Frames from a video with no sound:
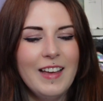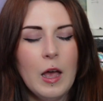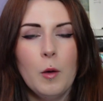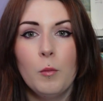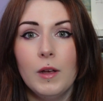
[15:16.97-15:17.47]

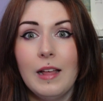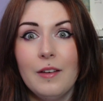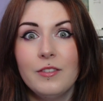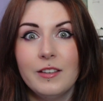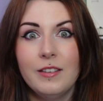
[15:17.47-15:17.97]
We'll have
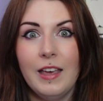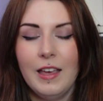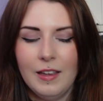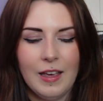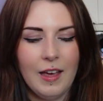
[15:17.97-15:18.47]
to see,
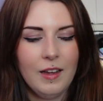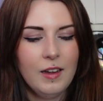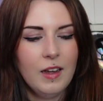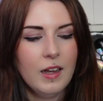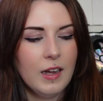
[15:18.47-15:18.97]
yeah?
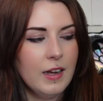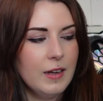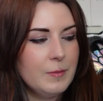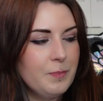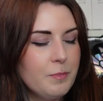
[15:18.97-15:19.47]

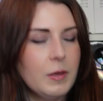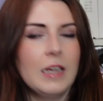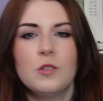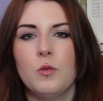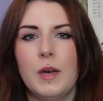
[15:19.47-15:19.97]
But as
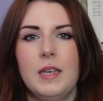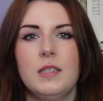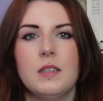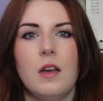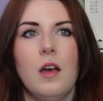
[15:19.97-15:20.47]
always,
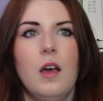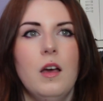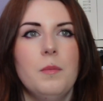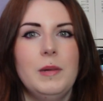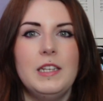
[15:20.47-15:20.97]

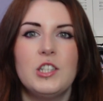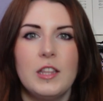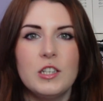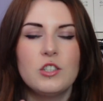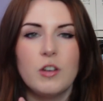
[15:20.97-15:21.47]
please check the
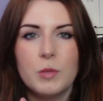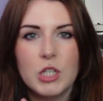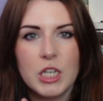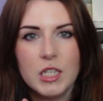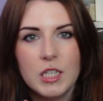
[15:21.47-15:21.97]

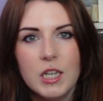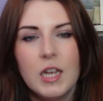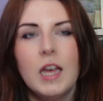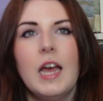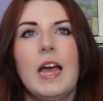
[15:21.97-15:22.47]
description,
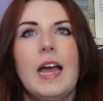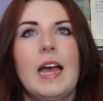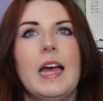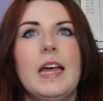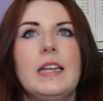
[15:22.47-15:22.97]

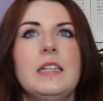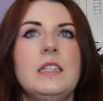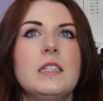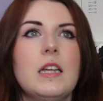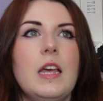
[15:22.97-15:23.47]
and
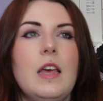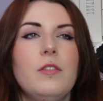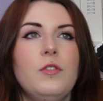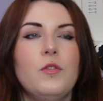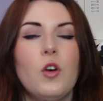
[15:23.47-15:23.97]
if
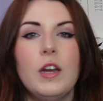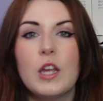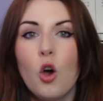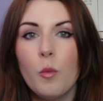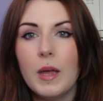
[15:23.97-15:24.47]
you've got any
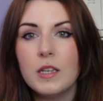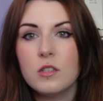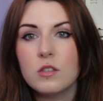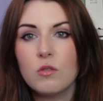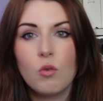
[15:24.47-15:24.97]

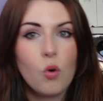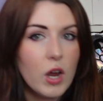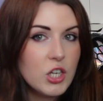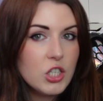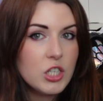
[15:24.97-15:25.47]
comments or
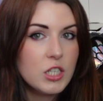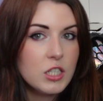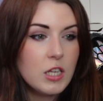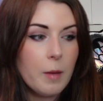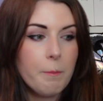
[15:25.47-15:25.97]
questions
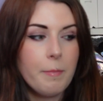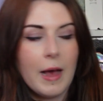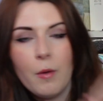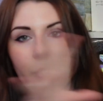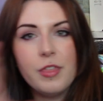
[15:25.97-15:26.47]

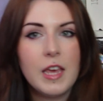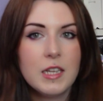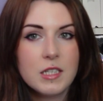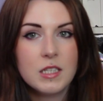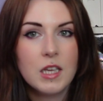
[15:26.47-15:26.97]
about
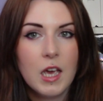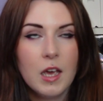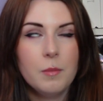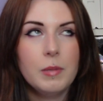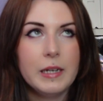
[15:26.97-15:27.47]
this,
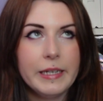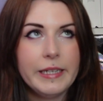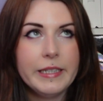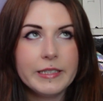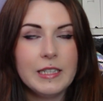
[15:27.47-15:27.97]

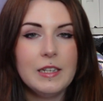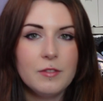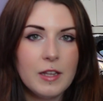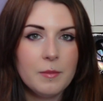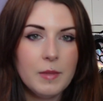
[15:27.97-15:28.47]
please leave
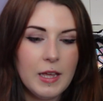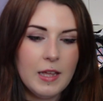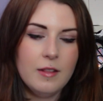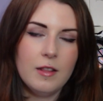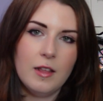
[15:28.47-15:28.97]
them
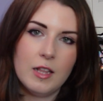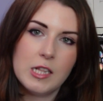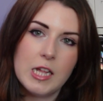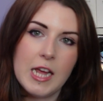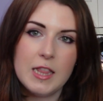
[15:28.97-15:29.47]
in
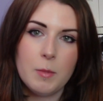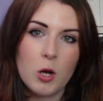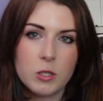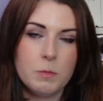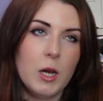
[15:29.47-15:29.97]
the box
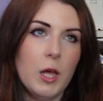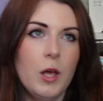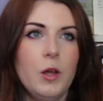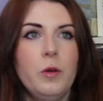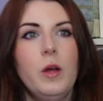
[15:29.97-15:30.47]

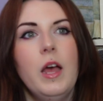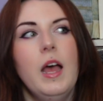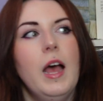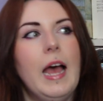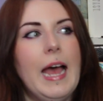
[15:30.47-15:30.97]
below.
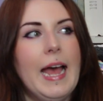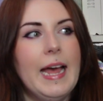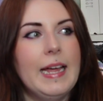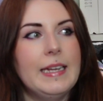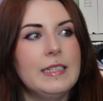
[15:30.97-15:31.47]

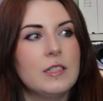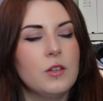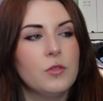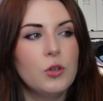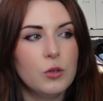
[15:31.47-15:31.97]
And of
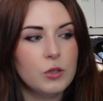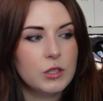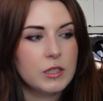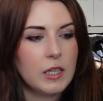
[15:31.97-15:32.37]
course,